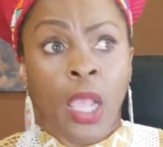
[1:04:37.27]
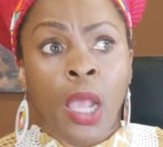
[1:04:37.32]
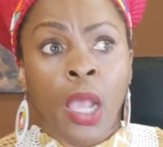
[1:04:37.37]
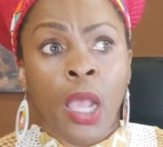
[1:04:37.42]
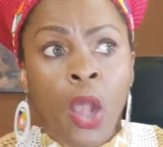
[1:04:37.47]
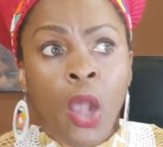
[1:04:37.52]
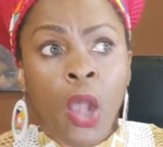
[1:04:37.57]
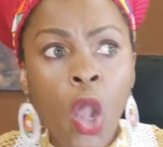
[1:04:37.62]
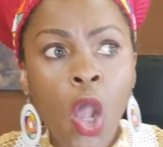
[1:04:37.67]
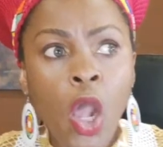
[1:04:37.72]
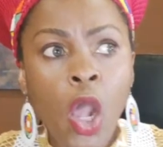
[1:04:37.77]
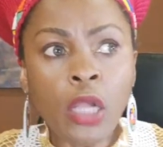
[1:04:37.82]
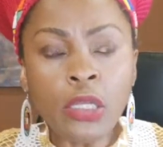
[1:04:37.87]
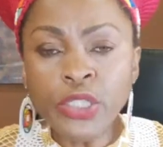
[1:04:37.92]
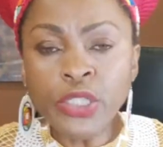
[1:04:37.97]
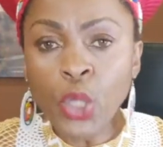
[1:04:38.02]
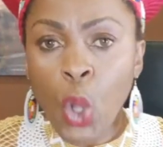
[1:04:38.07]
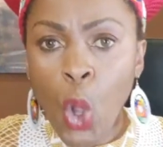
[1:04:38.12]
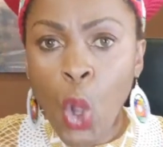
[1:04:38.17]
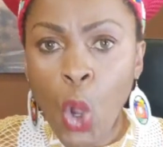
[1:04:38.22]
All the
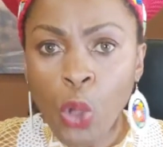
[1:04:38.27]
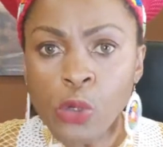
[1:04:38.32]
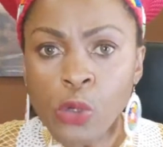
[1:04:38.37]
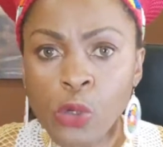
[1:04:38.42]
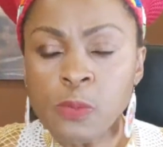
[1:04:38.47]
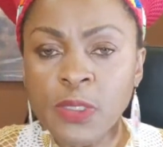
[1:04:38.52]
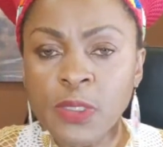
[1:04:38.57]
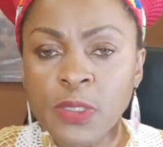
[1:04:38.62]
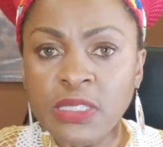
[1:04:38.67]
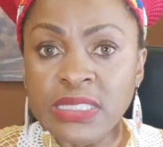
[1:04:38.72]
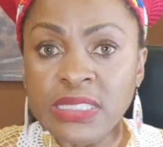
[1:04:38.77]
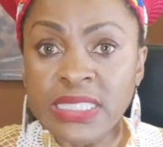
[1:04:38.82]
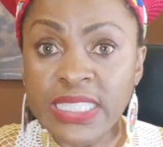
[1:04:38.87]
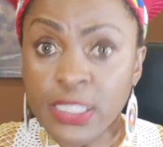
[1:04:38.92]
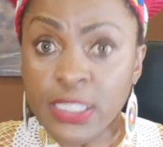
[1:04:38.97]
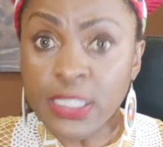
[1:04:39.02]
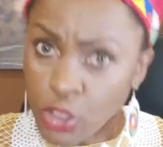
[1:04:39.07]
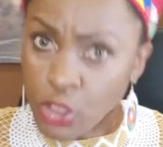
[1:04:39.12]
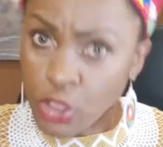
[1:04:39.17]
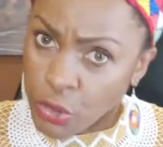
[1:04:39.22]
horrible
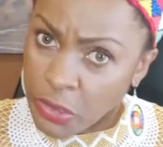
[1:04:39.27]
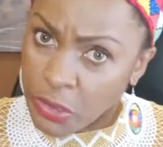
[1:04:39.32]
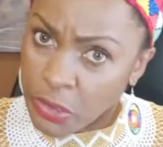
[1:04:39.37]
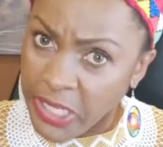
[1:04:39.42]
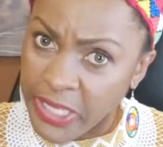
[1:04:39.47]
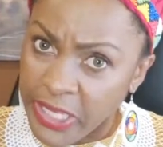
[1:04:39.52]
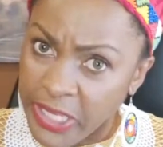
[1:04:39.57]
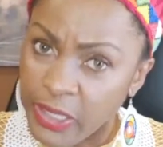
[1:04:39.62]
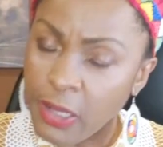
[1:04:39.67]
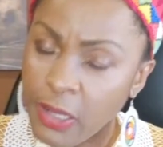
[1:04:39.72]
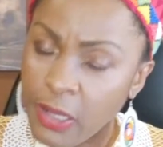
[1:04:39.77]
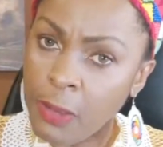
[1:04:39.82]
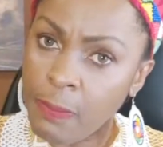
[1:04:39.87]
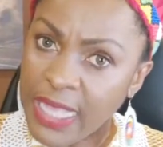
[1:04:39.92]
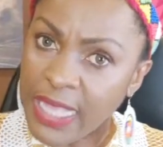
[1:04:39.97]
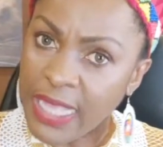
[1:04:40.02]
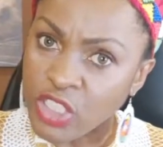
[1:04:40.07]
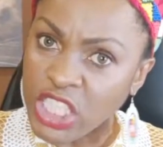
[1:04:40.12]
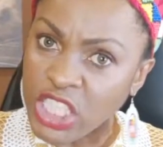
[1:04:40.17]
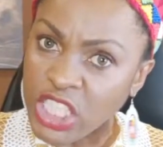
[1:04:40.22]
deals you hear
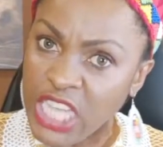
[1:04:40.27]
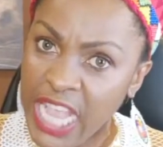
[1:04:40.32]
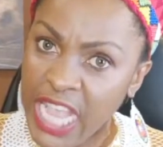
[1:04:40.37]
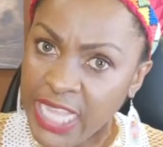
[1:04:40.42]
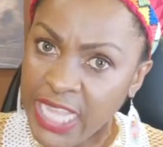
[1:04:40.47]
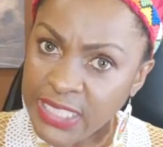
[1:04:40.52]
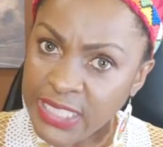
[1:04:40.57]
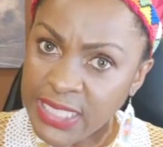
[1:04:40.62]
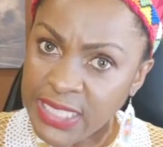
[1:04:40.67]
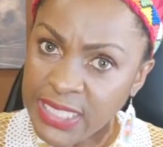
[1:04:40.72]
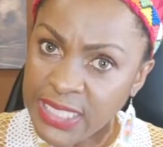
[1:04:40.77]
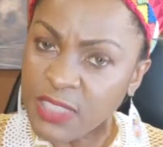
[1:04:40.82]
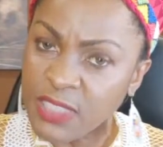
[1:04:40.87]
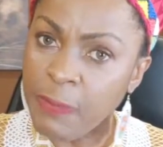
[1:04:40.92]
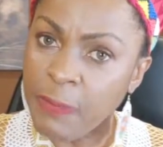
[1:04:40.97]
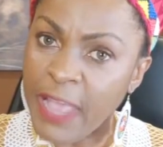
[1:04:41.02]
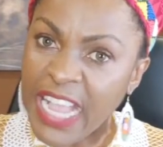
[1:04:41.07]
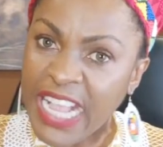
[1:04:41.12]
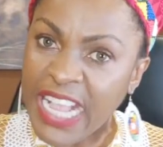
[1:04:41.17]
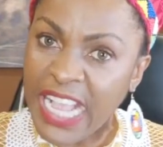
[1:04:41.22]
about Chinese
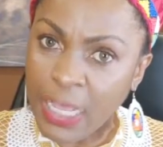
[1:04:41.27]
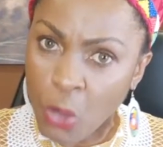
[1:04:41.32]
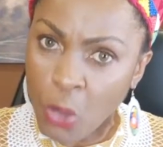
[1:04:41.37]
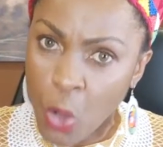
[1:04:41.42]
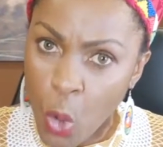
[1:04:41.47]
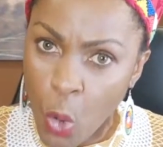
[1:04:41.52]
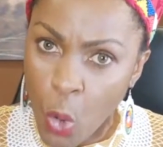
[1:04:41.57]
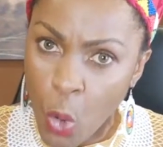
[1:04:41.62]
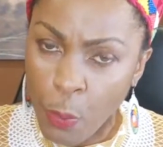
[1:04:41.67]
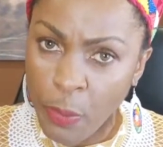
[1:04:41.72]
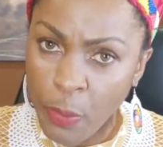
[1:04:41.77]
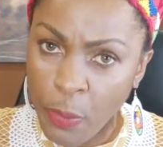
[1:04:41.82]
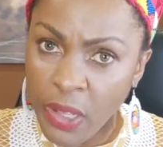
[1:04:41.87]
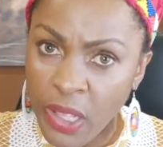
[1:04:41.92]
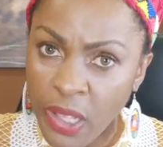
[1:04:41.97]
back at home